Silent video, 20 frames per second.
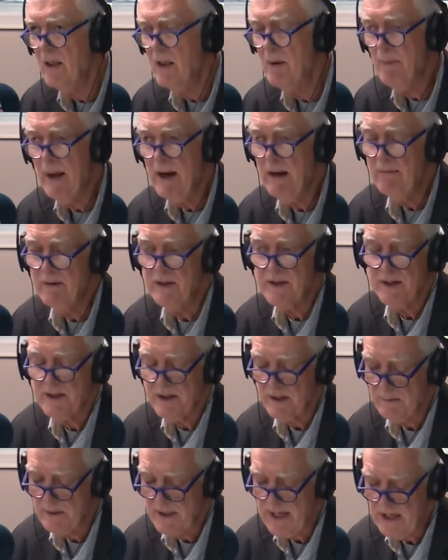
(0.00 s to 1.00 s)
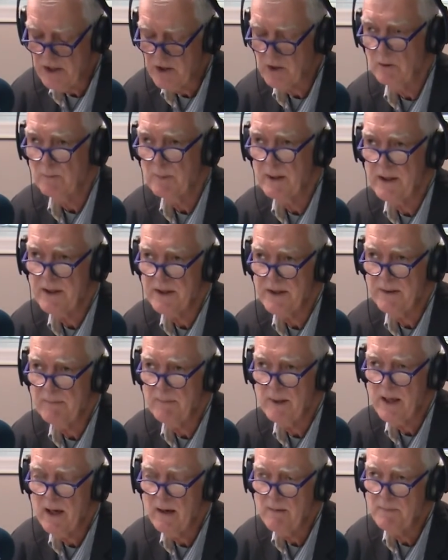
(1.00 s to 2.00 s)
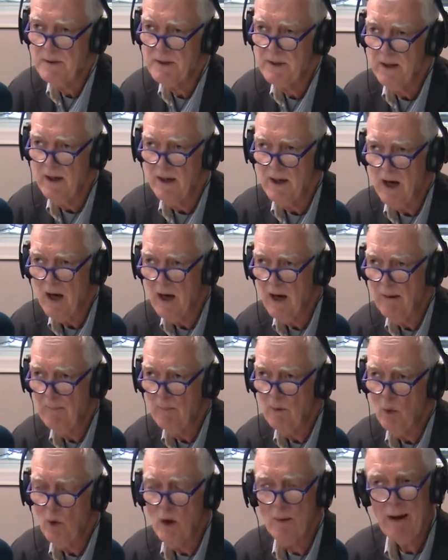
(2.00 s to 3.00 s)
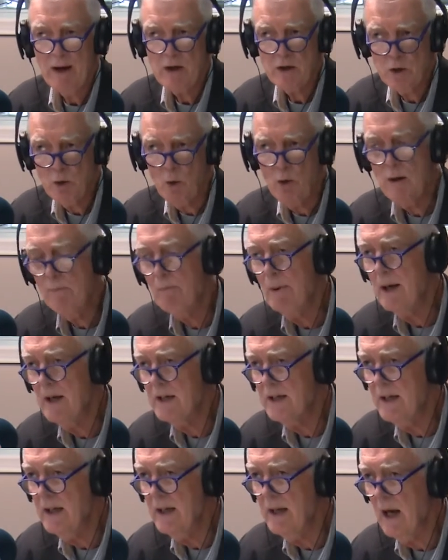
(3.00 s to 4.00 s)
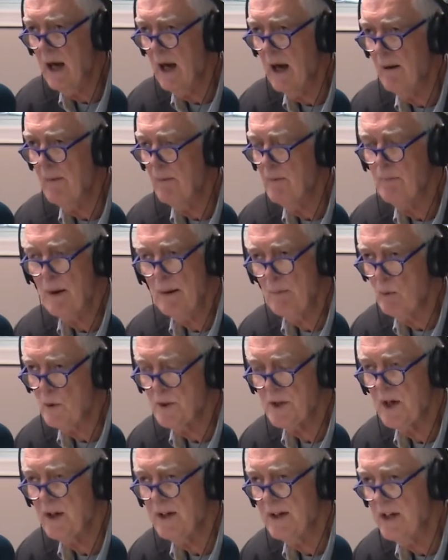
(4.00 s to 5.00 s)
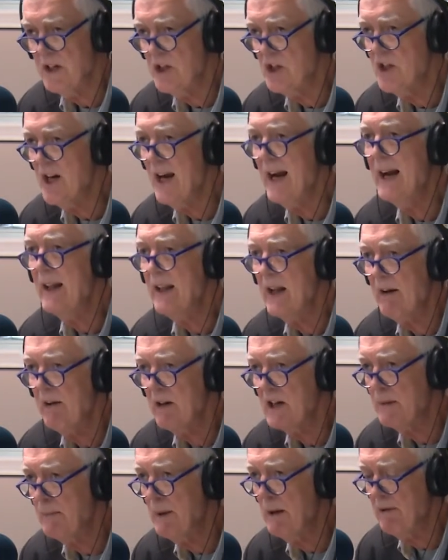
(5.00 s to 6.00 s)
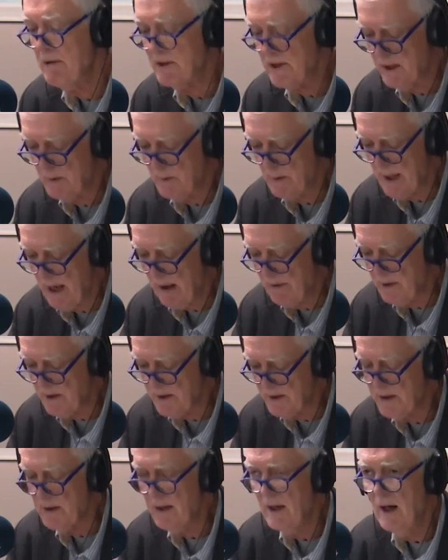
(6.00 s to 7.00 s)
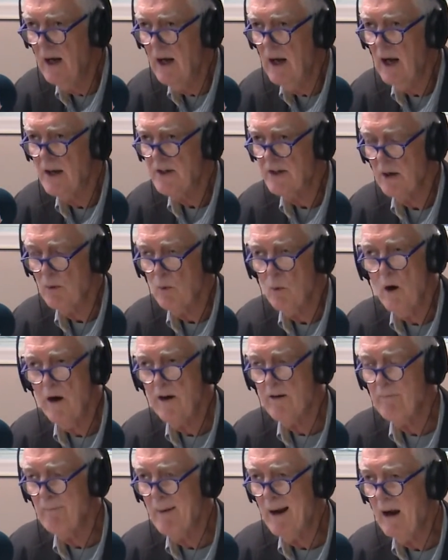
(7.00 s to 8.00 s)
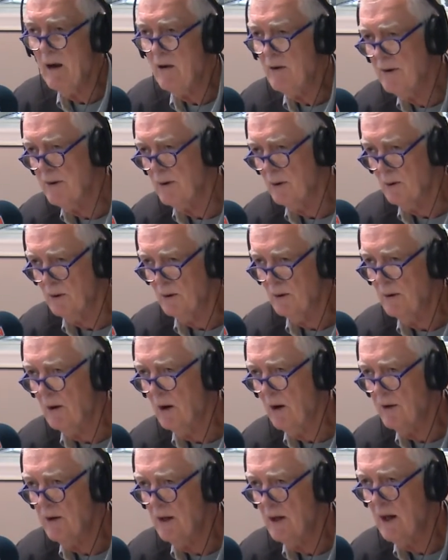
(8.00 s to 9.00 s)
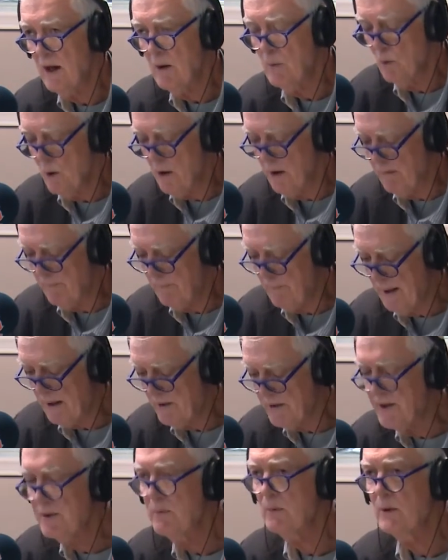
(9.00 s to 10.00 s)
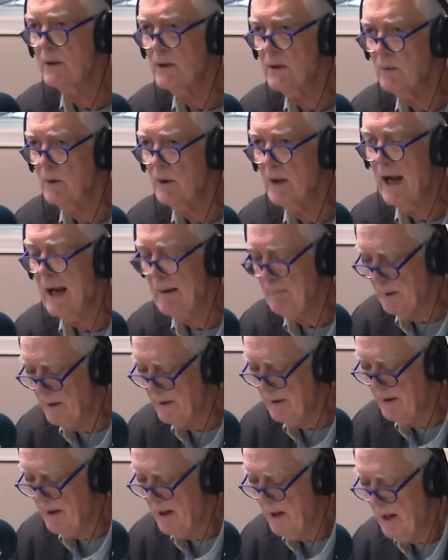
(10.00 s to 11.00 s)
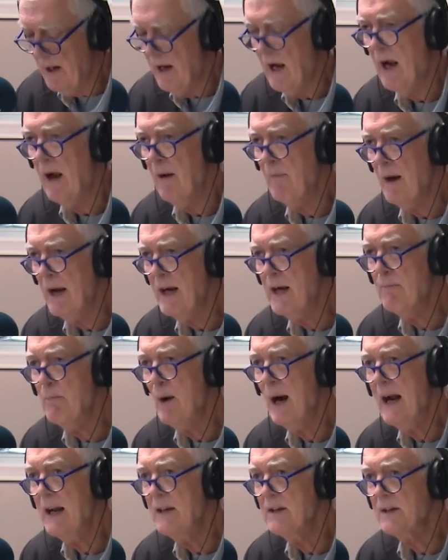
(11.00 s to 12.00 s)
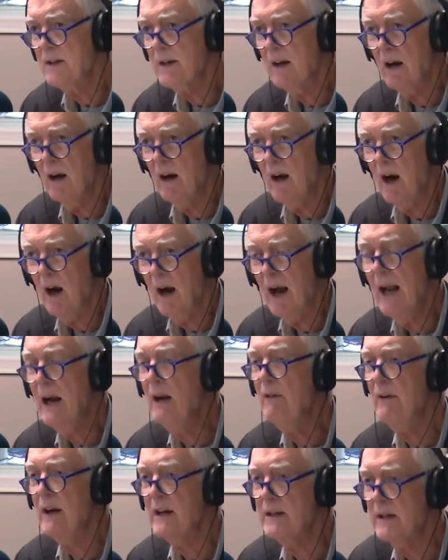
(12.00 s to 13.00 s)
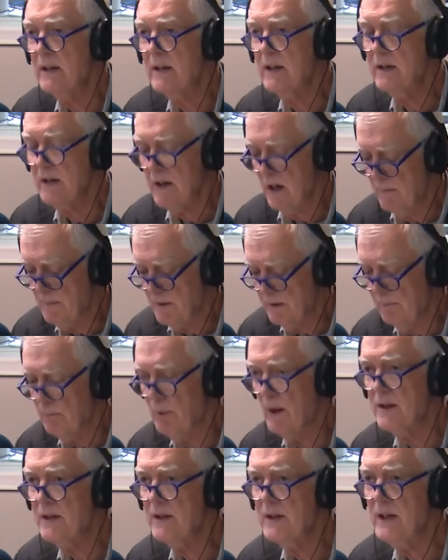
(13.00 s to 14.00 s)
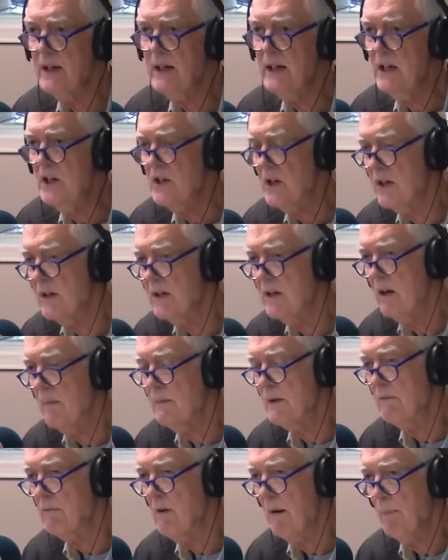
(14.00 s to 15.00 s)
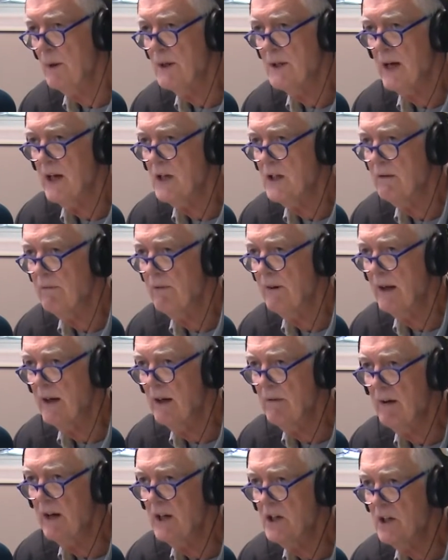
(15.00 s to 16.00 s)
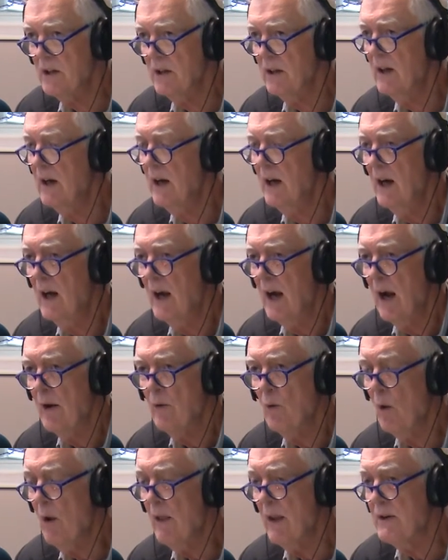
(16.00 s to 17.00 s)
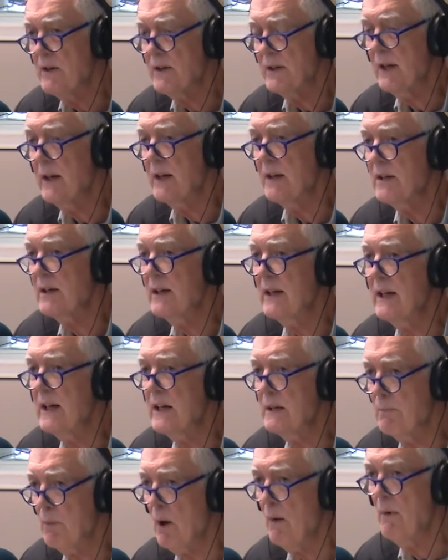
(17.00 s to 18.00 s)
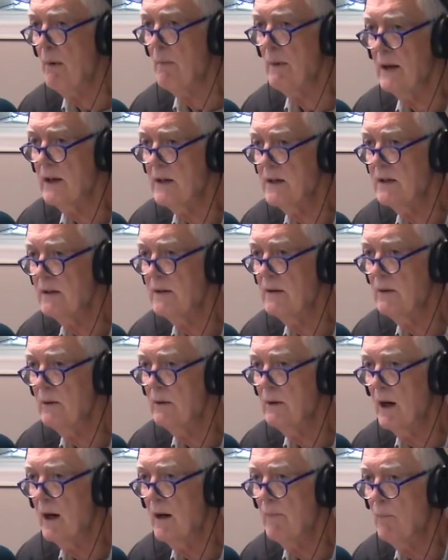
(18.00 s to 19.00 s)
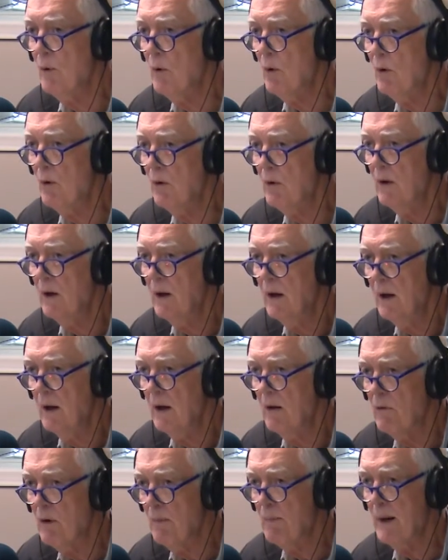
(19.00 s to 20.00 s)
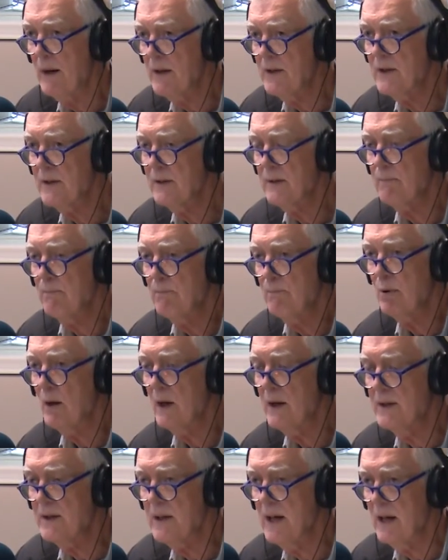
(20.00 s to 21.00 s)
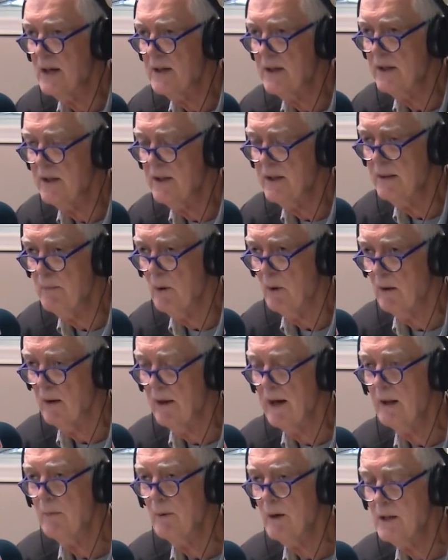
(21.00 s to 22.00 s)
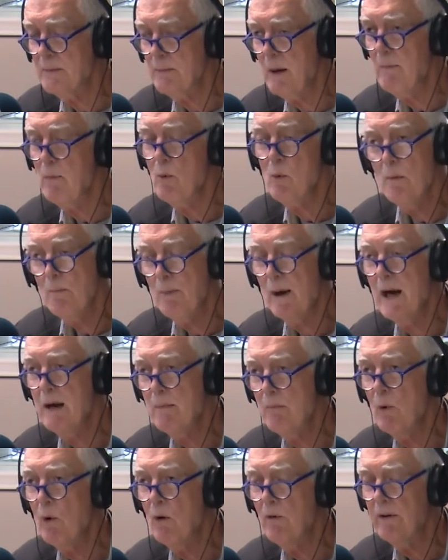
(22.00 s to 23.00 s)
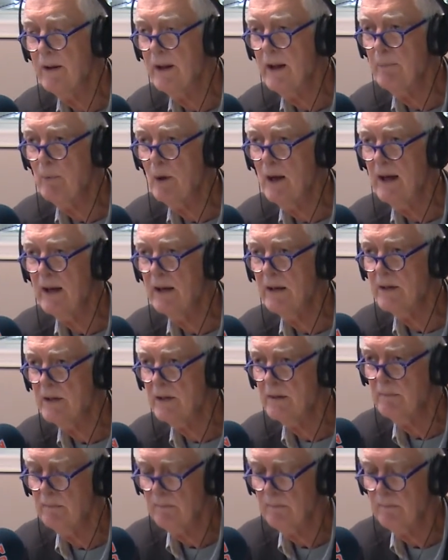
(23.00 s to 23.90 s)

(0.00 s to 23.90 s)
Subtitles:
the benefits are substantial because it becomes all about talkability. People will certainly share their experiences with others. So word of mouth or online word of mouth will happen. And brands are elevated in terms of prestige and in terms of reputation for innovation. And all of those things lead probably to a more robust price elasticity model. In other words, people will pay more for their brands.